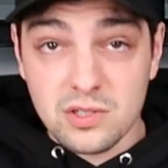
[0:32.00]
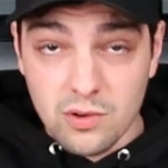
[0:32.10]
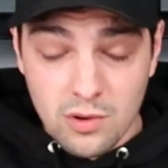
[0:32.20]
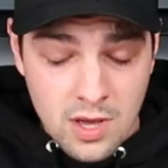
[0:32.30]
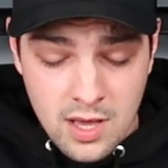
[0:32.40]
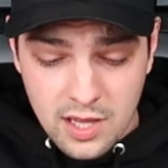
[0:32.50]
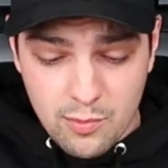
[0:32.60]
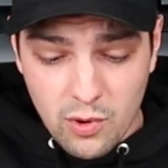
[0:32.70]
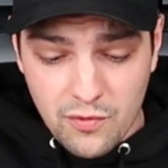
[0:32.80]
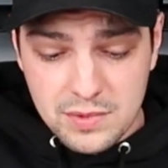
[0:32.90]
or that you
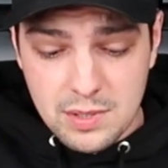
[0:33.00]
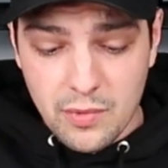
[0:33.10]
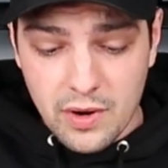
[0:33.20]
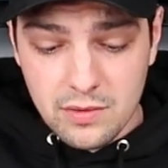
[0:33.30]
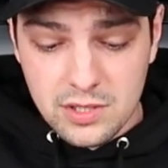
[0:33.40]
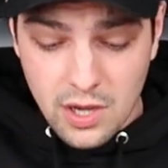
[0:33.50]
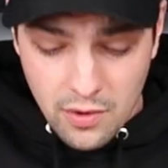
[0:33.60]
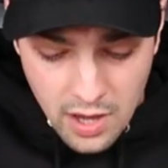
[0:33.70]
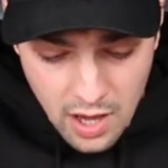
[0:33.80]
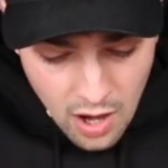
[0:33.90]
bought from somewhere else. So
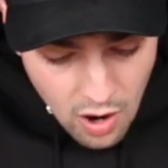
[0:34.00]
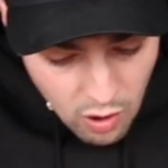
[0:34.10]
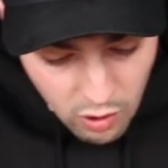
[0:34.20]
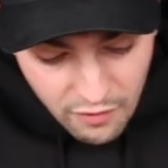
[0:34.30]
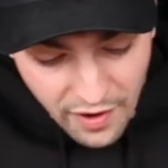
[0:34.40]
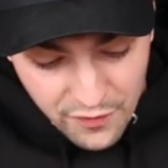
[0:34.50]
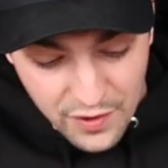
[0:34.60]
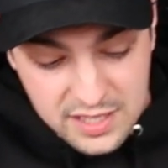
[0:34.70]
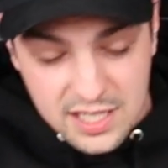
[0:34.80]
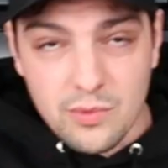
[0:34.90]
all of our
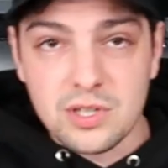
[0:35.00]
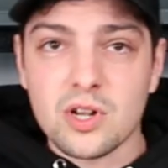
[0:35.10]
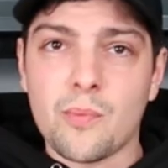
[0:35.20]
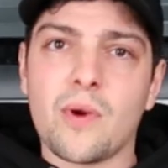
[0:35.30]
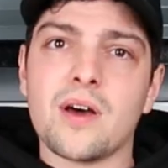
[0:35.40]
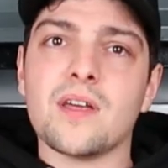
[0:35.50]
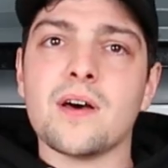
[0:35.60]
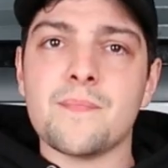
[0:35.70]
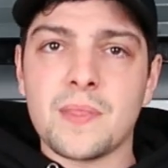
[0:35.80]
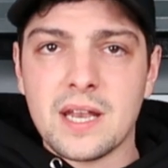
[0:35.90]
fittings that we shop are
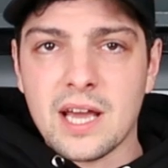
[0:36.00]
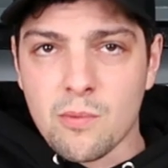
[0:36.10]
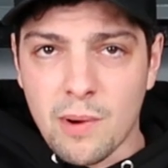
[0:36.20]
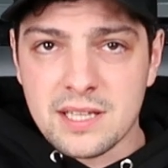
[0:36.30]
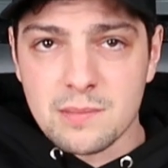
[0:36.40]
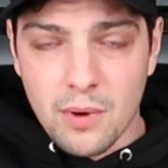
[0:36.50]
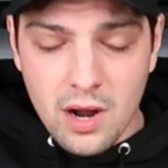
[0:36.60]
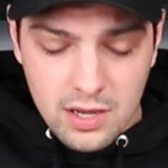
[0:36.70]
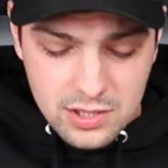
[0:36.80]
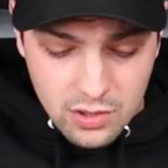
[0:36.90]
either nickel plated
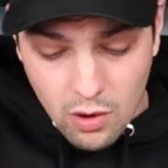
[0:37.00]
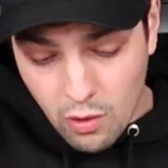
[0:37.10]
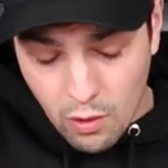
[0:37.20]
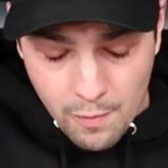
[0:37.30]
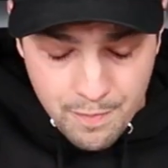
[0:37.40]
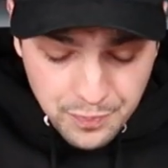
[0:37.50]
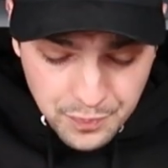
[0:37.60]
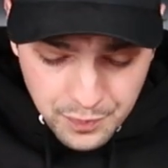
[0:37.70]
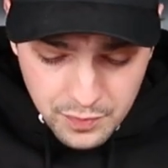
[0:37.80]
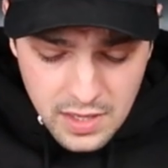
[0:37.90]
brass or
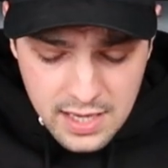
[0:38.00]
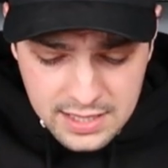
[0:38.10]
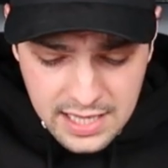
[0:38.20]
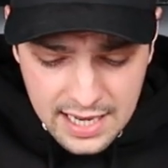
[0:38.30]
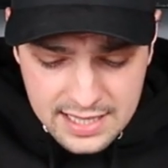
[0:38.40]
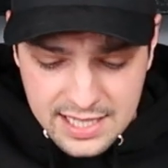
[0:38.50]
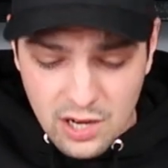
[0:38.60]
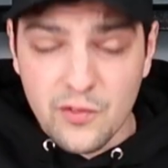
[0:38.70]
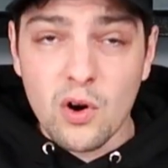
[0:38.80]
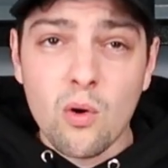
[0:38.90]
stainless
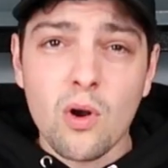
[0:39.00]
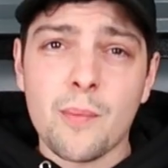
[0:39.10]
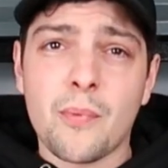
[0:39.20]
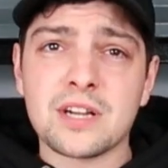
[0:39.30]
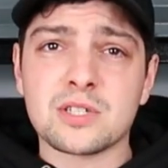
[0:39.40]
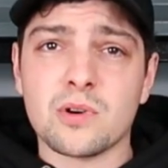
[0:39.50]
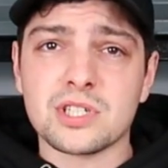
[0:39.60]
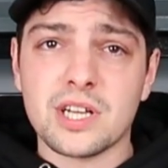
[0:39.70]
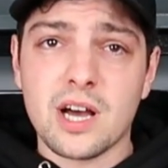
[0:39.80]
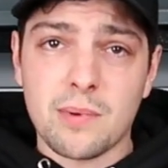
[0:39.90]
steel. For all our pressure
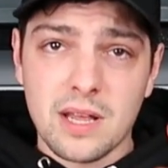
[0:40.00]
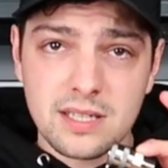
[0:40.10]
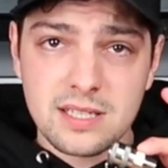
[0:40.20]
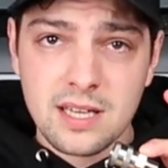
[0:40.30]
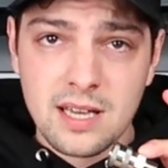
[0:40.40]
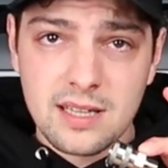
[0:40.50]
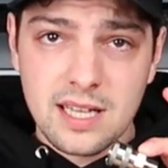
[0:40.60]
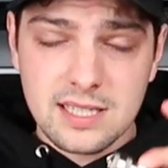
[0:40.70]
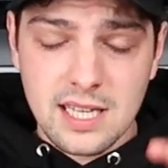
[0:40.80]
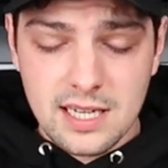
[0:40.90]
washing couplings, they're
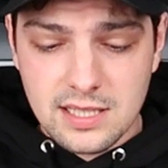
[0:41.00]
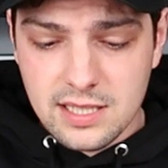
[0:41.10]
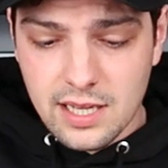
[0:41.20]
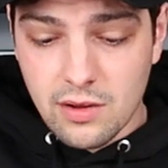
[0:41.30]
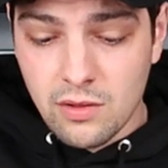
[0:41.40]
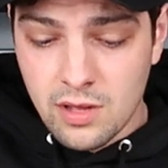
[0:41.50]
stainless steel.